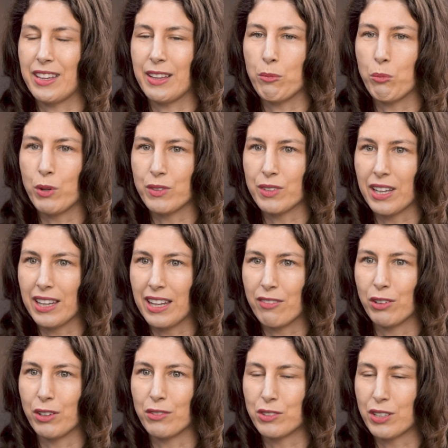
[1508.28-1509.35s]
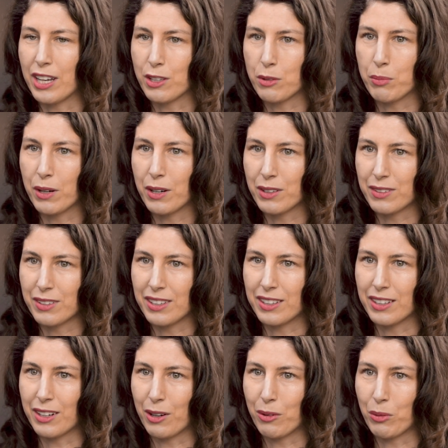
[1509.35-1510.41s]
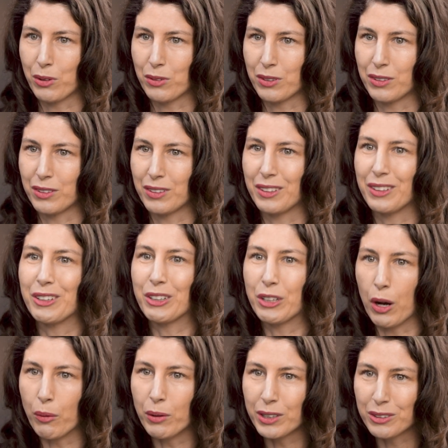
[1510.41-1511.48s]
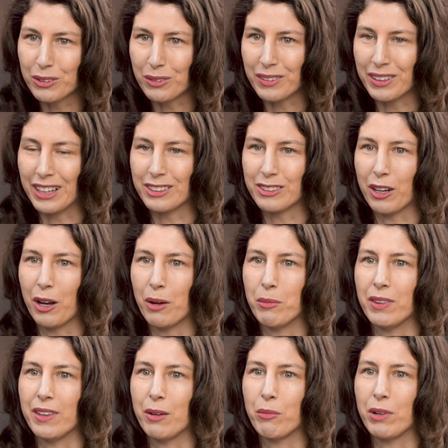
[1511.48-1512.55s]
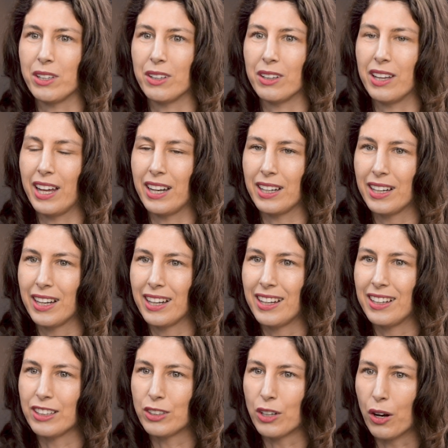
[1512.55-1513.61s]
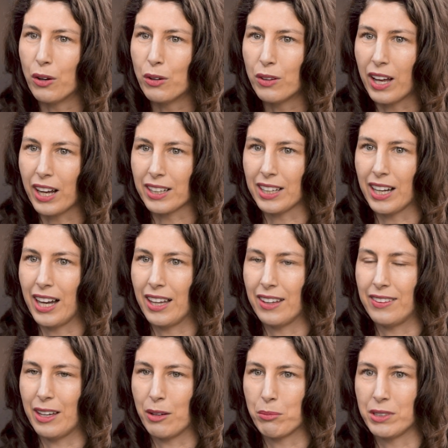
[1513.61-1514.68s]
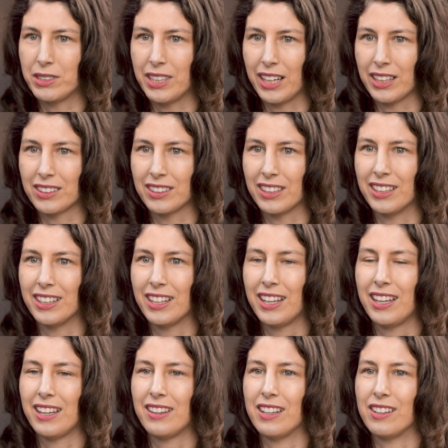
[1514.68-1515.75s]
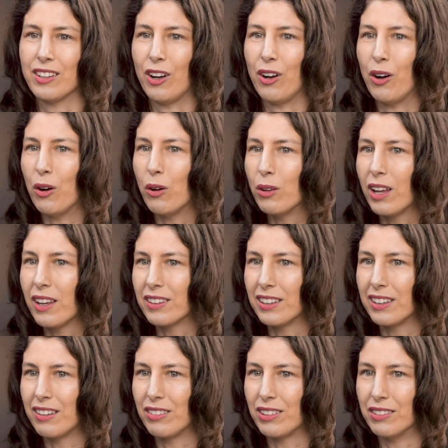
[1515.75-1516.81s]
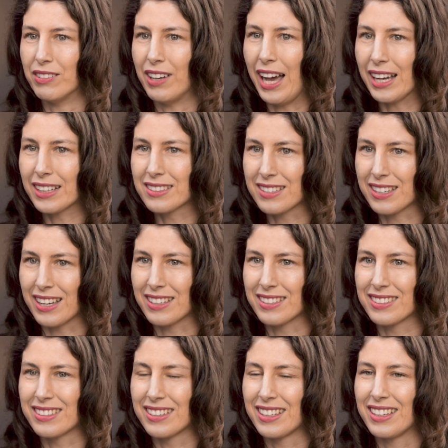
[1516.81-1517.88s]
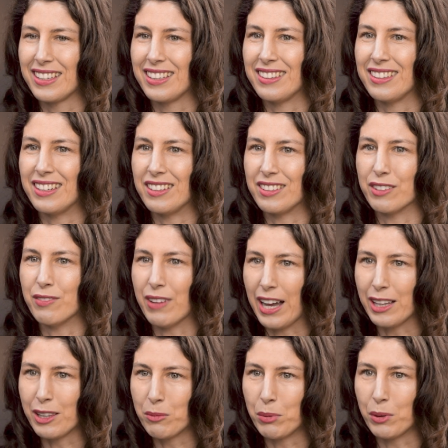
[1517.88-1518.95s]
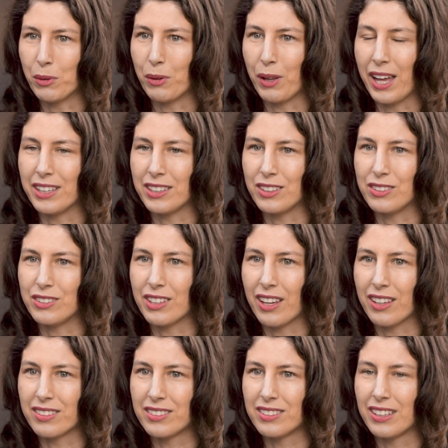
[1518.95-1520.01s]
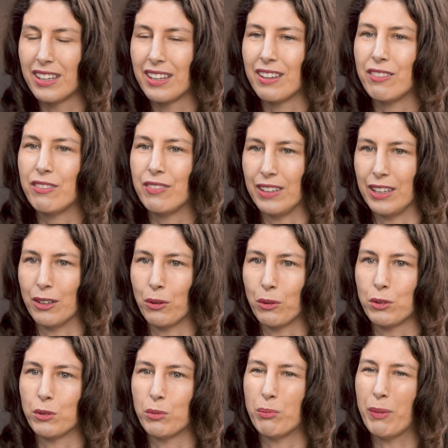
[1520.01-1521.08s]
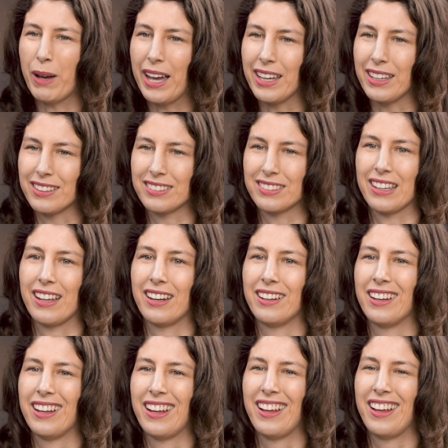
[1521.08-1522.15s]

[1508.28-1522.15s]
was a level of transparency that I wasn't going to at that time. And then when you let go that guard, that protection, there's a whole other level of access that is available, and you just feel space. And